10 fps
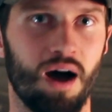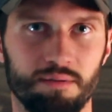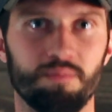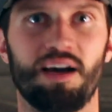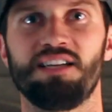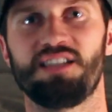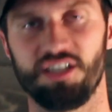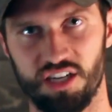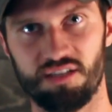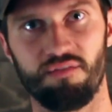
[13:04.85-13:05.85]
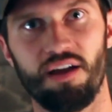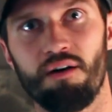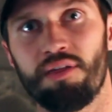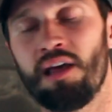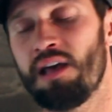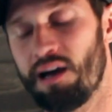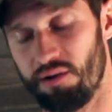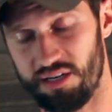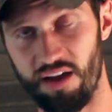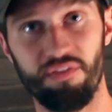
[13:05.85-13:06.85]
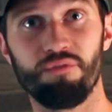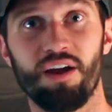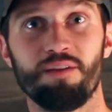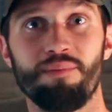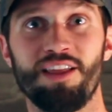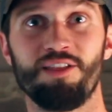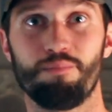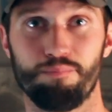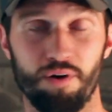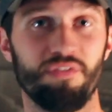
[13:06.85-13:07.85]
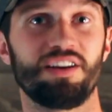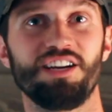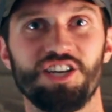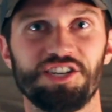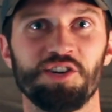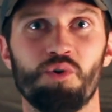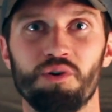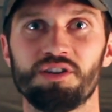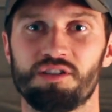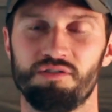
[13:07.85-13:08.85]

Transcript: optimize digestive health. I would definitely recommend the Perfect Digestion course.